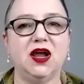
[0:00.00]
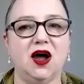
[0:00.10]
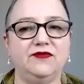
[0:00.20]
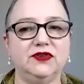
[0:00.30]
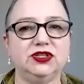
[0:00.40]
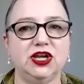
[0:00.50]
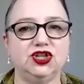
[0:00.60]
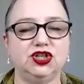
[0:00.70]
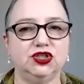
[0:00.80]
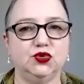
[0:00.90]
the
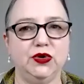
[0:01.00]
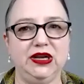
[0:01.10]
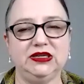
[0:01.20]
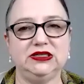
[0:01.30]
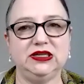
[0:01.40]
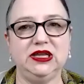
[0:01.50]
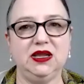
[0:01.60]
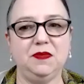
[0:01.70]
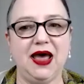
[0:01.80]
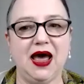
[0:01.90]
conversations we need to
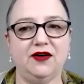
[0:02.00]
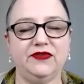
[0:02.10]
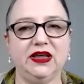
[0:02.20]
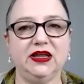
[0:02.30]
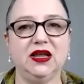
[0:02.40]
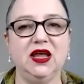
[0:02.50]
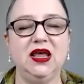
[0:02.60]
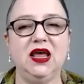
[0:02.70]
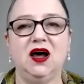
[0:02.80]
keep having,